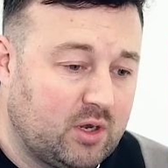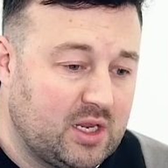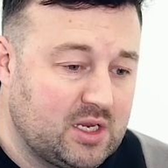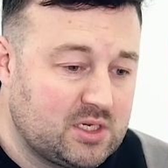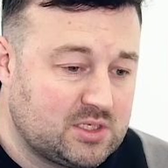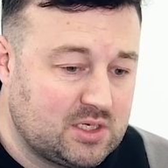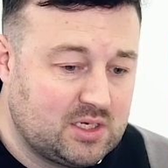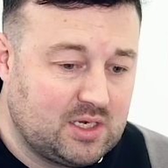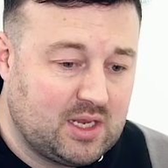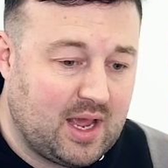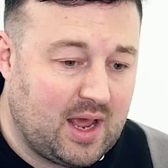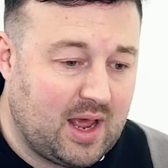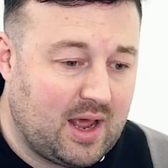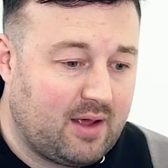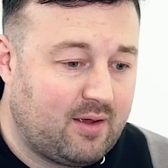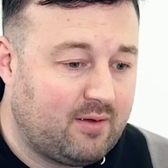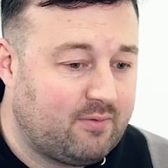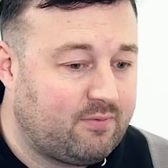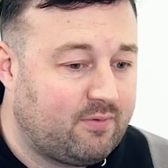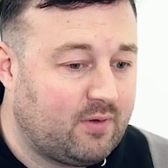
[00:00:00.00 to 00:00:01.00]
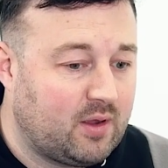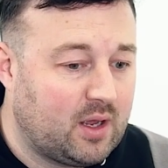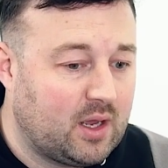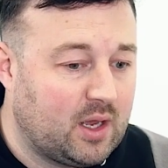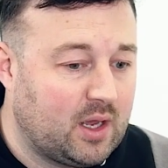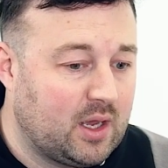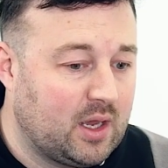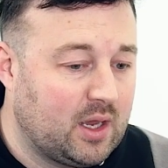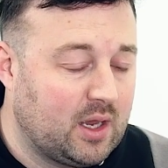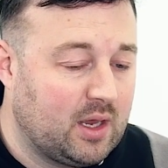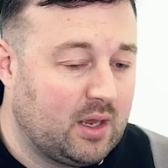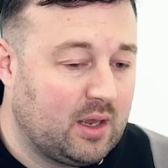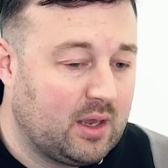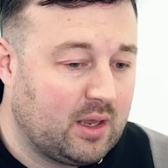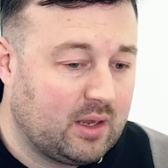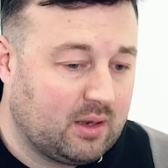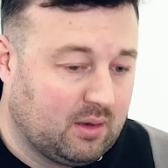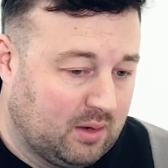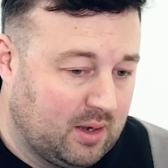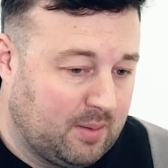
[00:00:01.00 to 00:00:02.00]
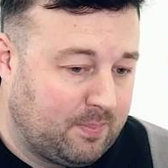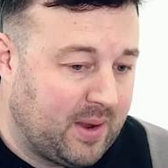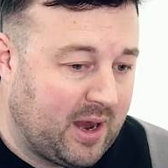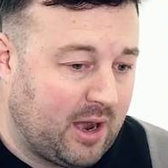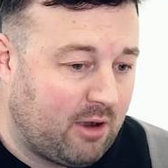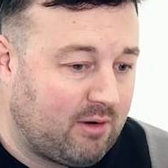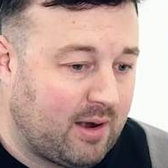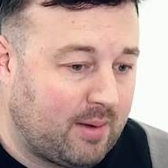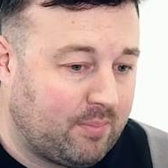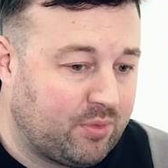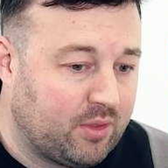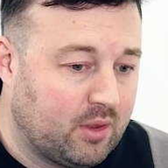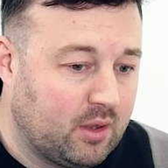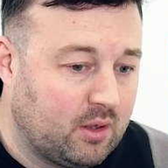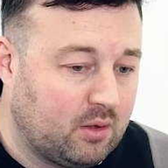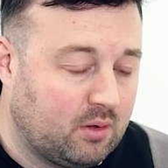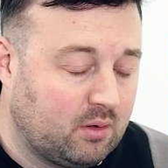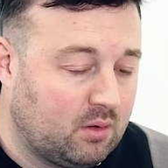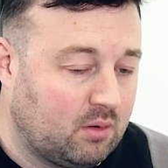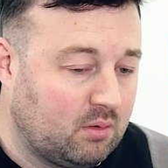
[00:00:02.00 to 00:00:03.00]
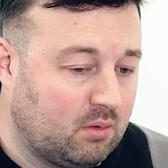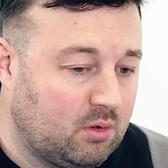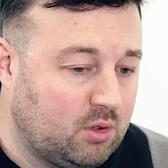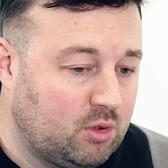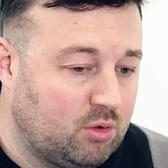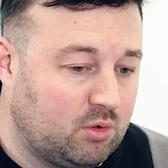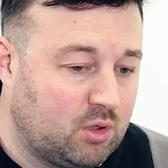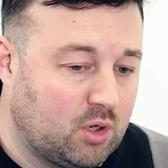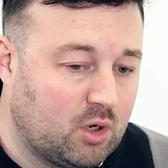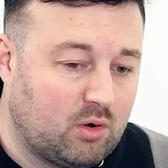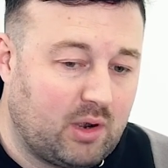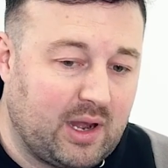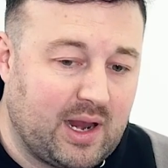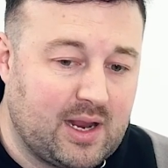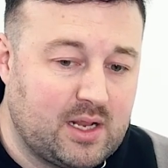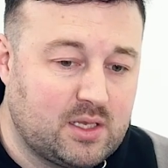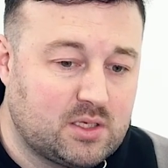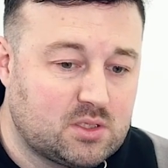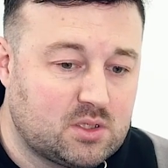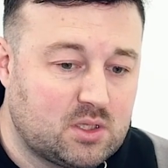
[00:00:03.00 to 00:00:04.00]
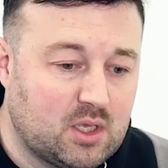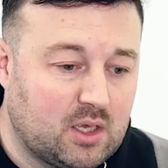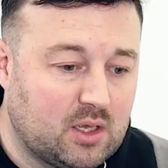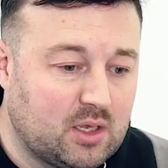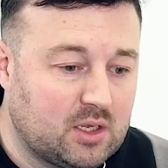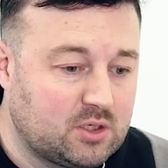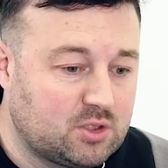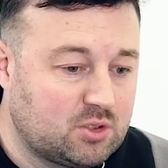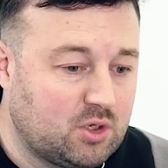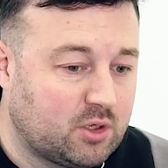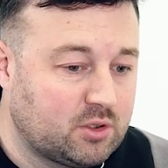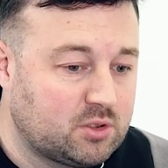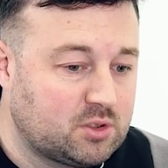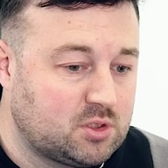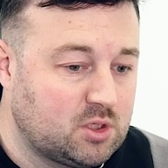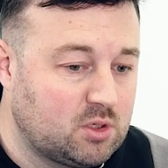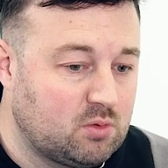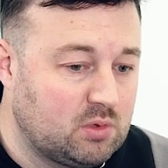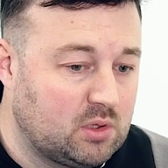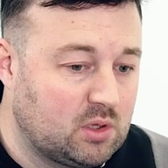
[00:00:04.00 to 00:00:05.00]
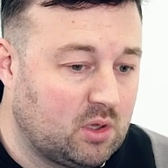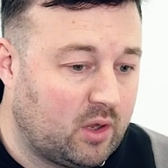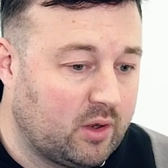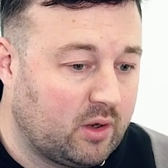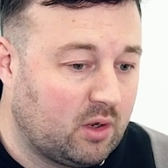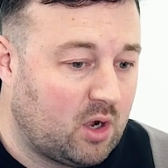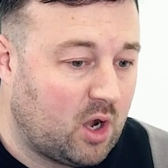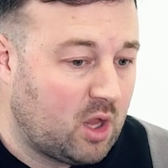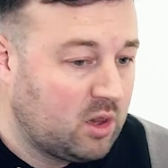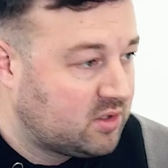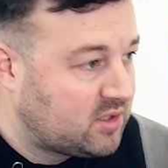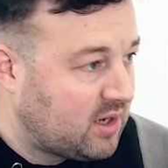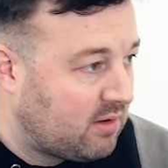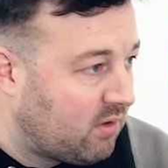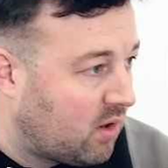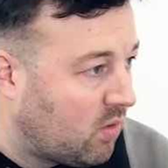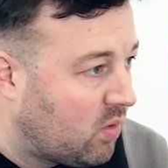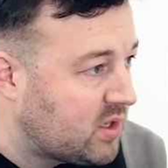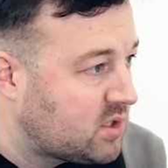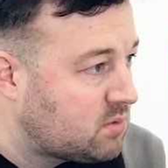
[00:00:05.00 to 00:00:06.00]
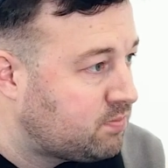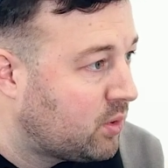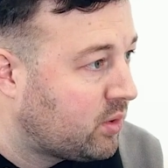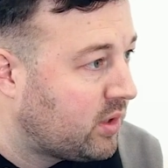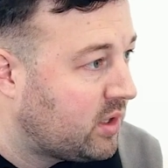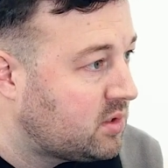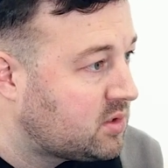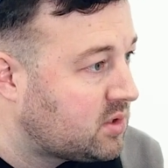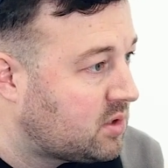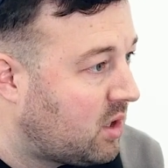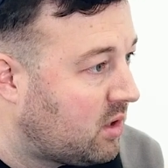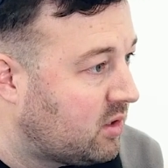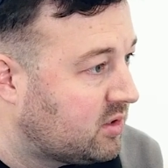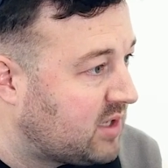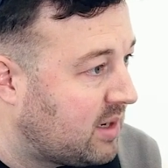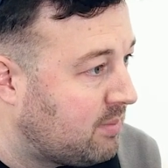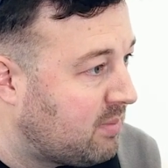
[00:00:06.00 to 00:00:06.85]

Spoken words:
easily have a Power App that you create that has got to do with like holiday request bookings and holiday